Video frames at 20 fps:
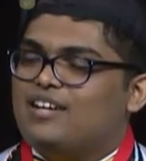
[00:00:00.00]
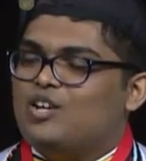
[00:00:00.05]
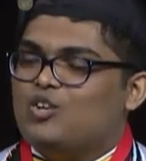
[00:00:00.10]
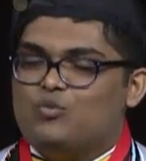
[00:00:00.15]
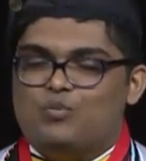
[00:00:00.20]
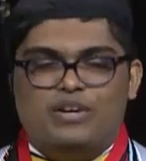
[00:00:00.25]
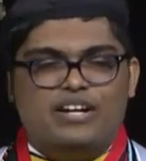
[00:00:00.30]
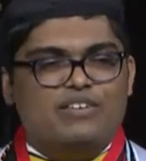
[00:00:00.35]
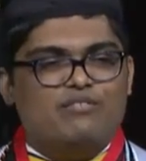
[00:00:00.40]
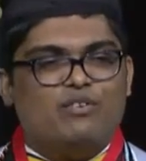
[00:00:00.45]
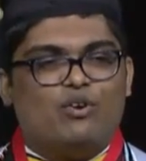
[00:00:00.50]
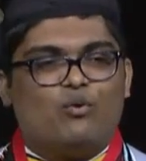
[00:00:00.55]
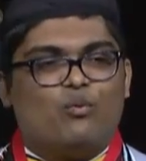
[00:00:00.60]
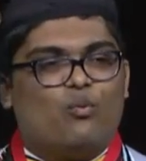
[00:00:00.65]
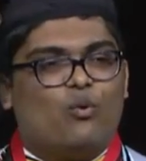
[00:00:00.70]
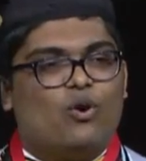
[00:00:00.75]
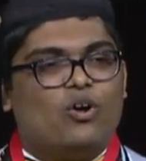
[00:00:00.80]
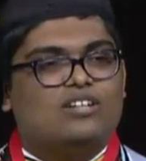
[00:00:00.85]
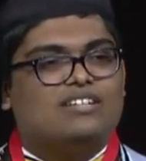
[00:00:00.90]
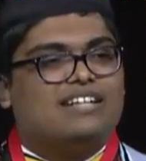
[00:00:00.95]
We've been given a
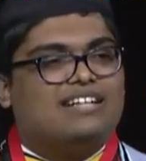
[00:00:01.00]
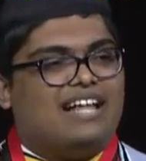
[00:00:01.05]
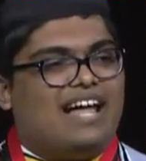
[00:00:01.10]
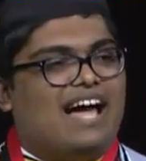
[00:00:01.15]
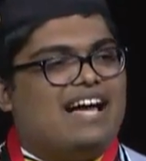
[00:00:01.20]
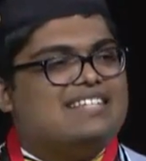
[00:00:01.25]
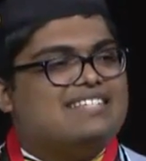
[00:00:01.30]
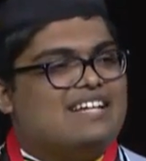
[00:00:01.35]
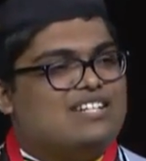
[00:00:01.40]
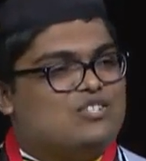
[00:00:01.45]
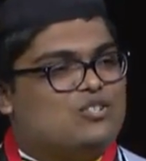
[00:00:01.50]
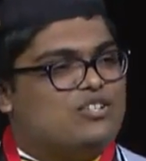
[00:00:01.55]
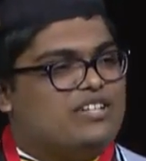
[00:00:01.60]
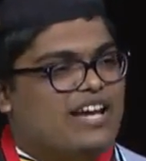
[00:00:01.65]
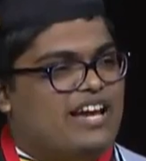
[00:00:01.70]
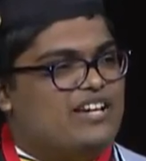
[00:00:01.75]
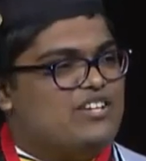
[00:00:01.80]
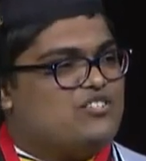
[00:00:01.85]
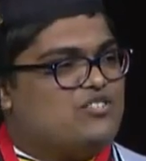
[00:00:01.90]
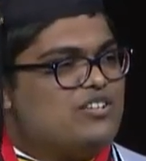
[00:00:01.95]
world-class
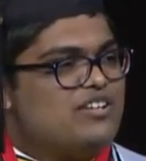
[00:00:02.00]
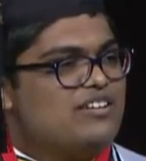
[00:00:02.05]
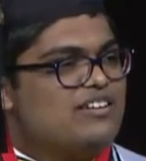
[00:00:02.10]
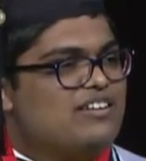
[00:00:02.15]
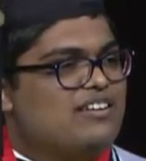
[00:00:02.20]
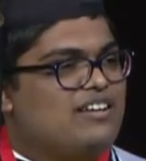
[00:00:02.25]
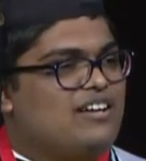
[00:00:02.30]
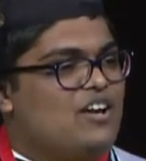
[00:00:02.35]
education